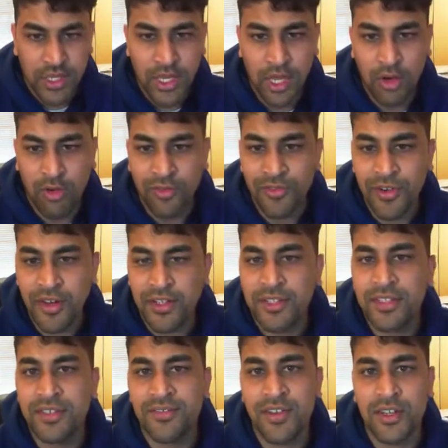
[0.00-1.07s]
Our front
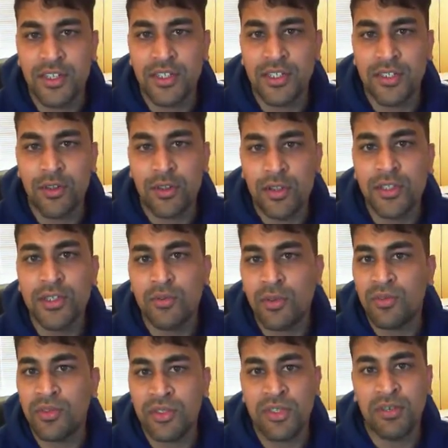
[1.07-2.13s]
function also
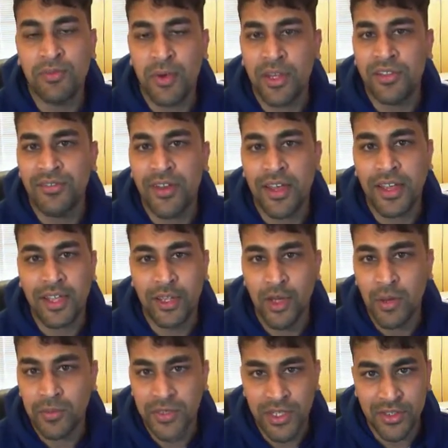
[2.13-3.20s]
won't modify any
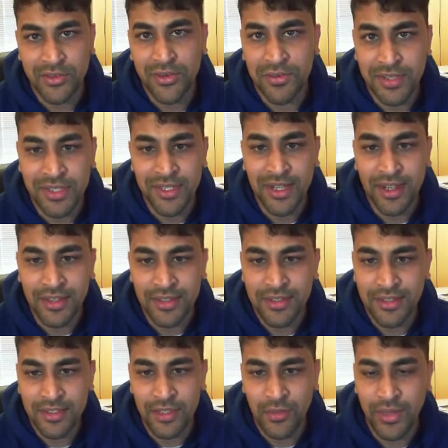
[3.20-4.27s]
objects from this class,
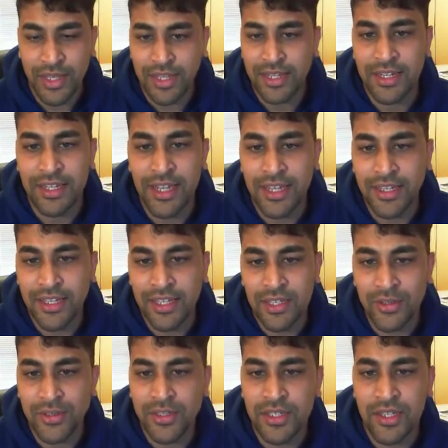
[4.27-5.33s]
so we can indicate that
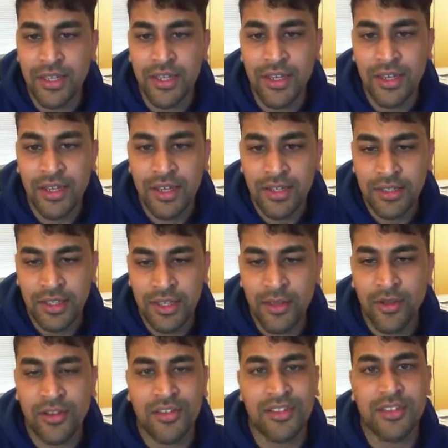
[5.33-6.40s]
using the
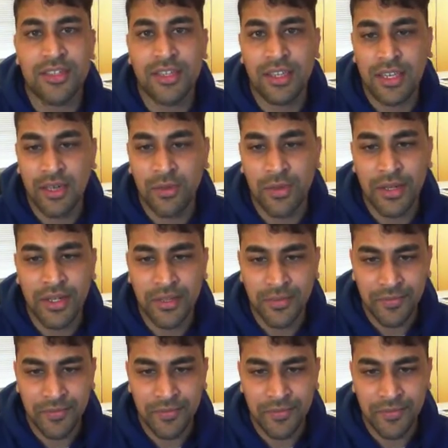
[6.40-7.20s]
const keyword.